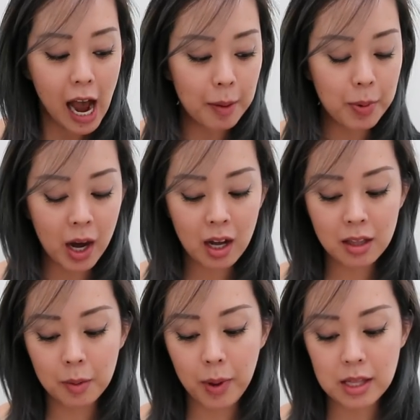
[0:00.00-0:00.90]
I bought a
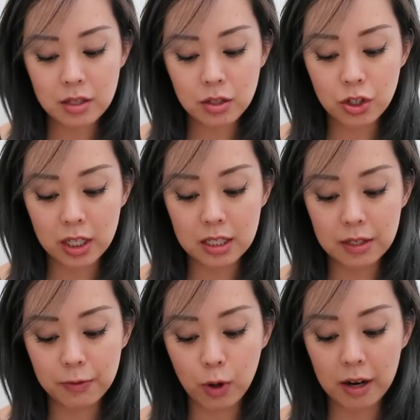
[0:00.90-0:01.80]
lip pencil during the
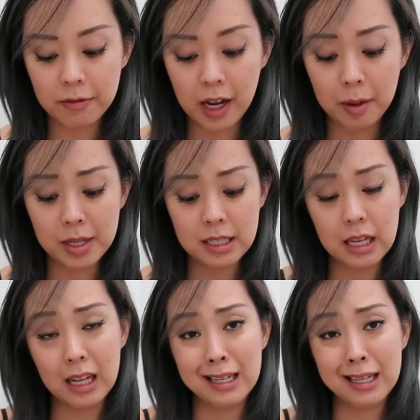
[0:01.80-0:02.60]
Sephora V I B sale,